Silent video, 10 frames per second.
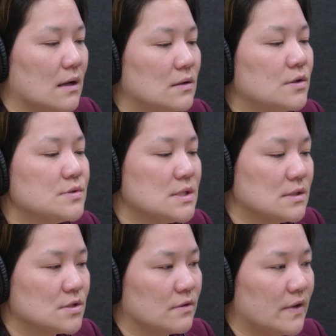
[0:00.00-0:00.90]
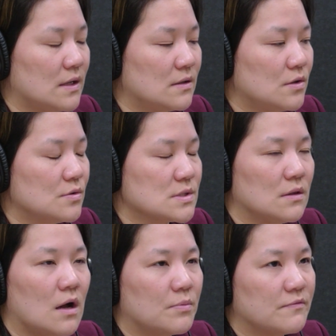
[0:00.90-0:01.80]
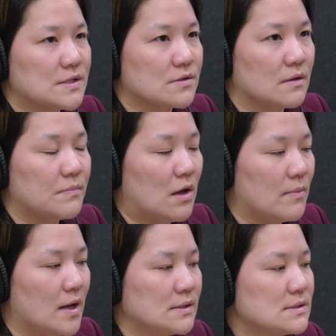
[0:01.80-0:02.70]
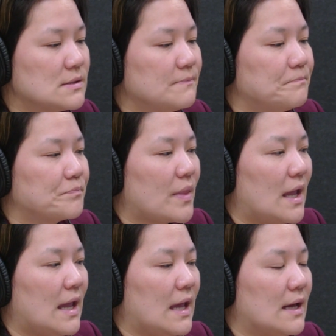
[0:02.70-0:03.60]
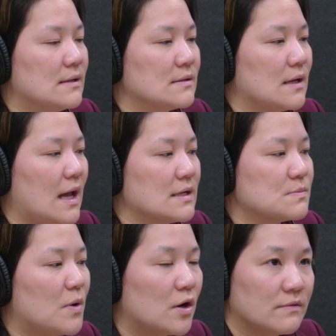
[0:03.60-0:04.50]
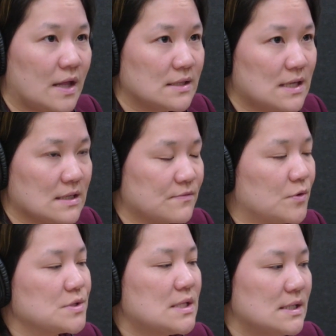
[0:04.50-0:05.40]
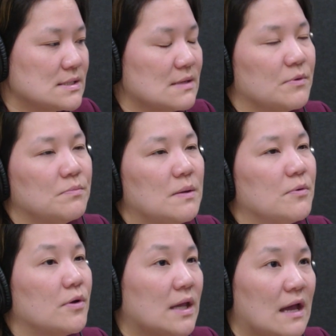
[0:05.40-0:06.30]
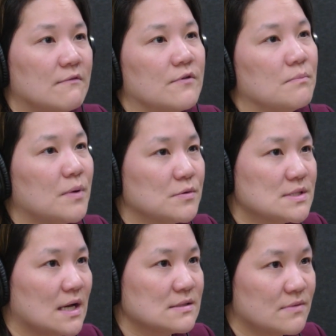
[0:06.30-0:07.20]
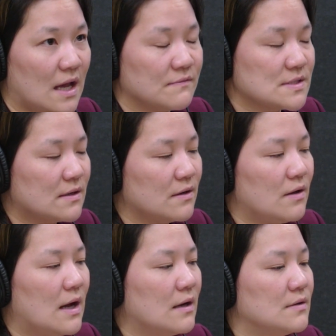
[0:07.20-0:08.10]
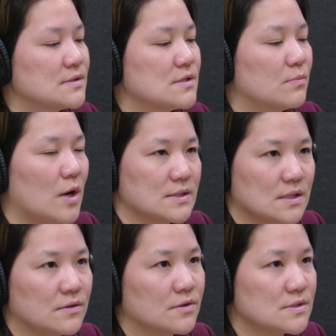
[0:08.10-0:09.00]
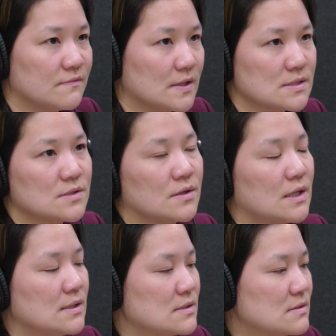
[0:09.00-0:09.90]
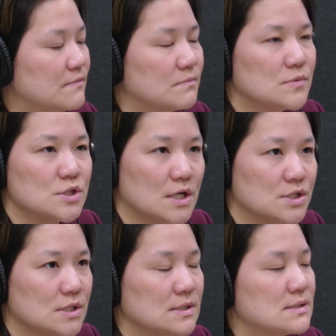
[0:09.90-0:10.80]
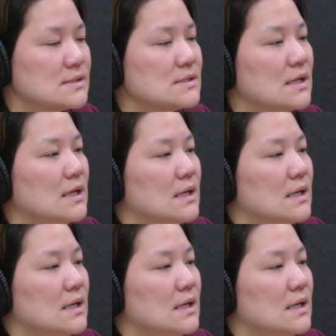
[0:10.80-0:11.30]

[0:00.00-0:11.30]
Lucian Durbin, who's a law professor at Belmont. And as part of that task force, he assembled people, again, from both sides of the adversarial aisles, so prosecutors, defense attorneys, judges,